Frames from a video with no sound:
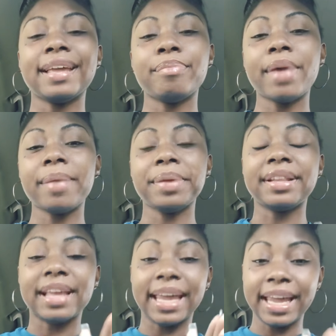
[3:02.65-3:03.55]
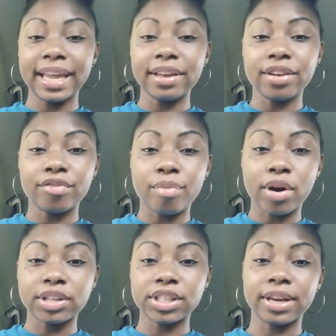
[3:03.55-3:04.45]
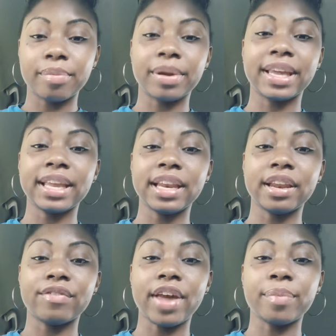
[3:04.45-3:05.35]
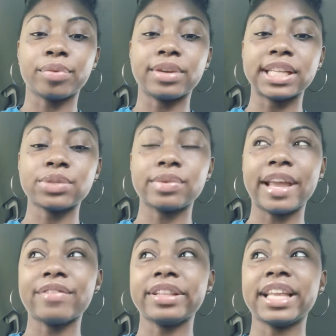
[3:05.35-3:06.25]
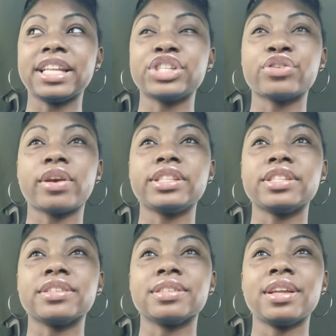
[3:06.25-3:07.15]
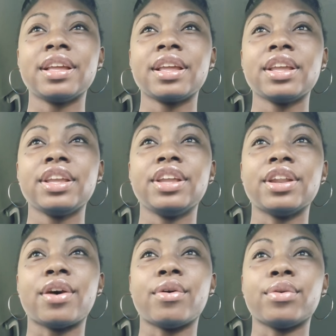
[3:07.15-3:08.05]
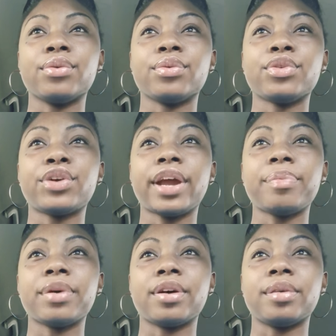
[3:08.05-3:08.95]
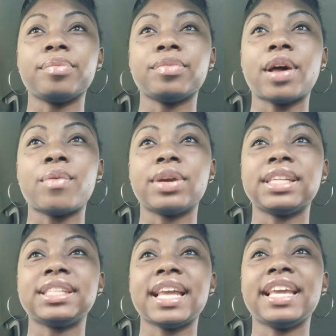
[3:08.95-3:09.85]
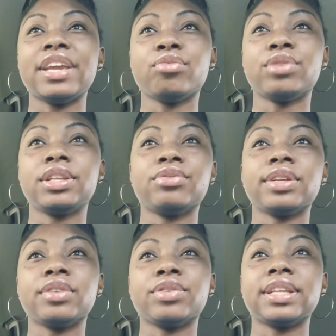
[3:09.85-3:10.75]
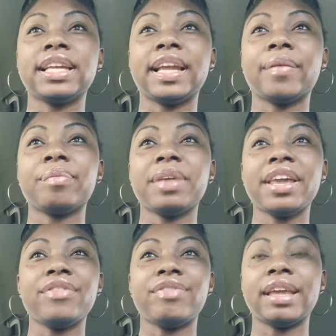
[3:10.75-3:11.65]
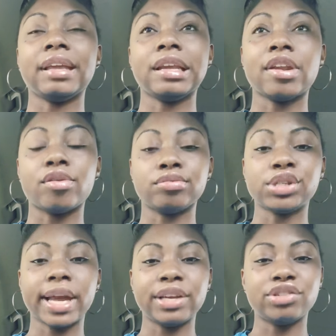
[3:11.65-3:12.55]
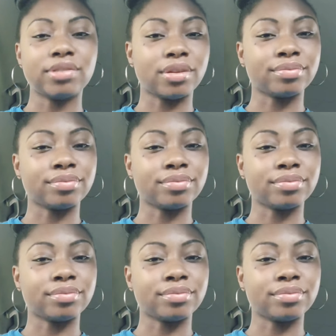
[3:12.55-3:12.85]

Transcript: maybe the end of March and the beginning of April, that's when everything starts to, cramp up. I want to say get really, really, really iffy, change,